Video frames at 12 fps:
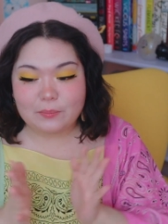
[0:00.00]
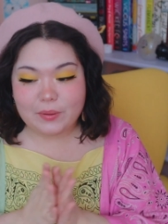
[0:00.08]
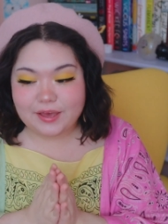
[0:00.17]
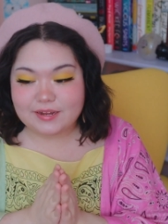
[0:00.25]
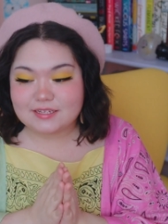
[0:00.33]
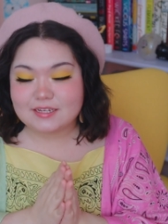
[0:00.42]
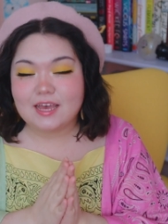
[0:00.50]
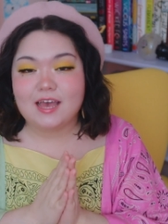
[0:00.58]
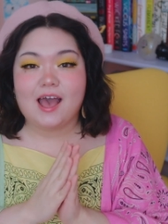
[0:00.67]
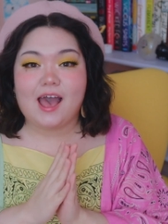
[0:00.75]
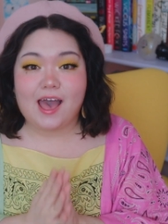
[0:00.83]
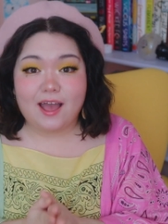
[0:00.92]
But
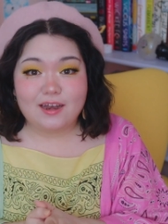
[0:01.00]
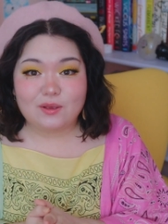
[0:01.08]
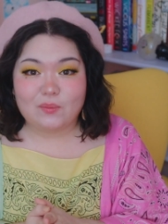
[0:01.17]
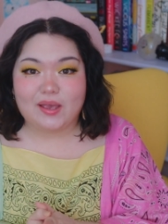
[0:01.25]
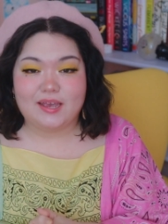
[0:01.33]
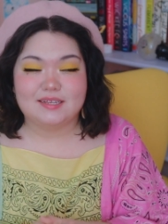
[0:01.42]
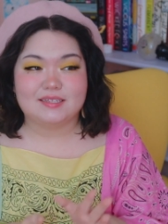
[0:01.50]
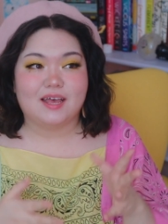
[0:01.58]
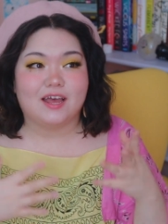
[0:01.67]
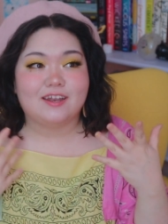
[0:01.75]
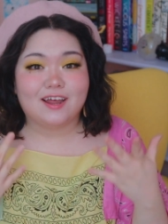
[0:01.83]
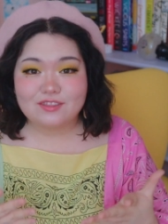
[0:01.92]
anyways,
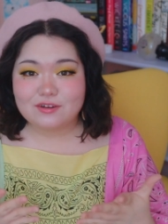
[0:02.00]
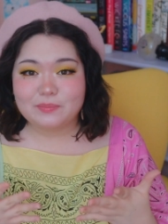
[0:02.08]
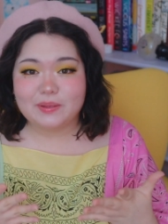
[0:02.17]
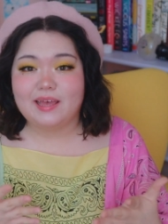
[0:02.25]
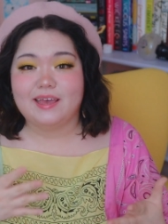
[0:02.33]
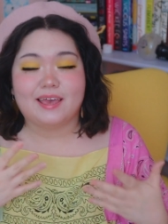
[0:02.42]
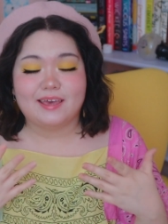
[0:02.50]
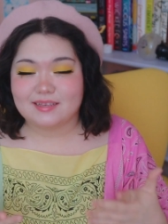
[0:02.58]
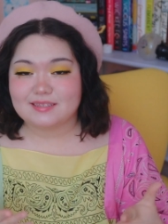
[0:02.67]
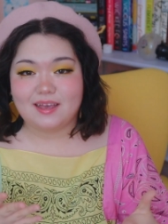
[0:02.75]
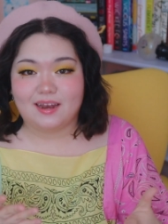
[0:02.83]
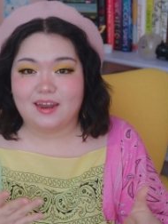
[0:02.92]
another big
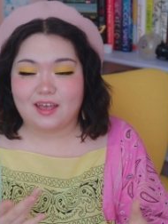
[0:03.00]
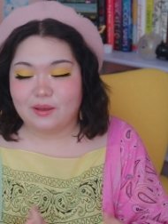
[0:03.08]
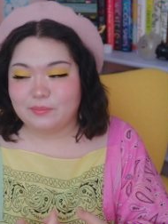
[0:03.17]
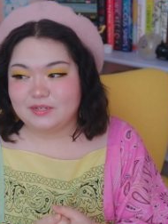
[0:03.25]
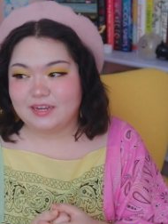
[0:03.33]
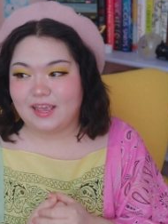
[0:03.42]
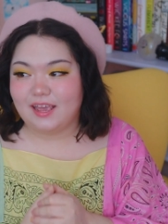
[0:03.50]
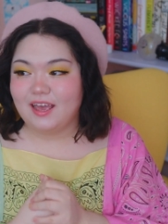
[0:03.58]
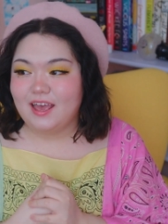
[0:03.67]
exciting update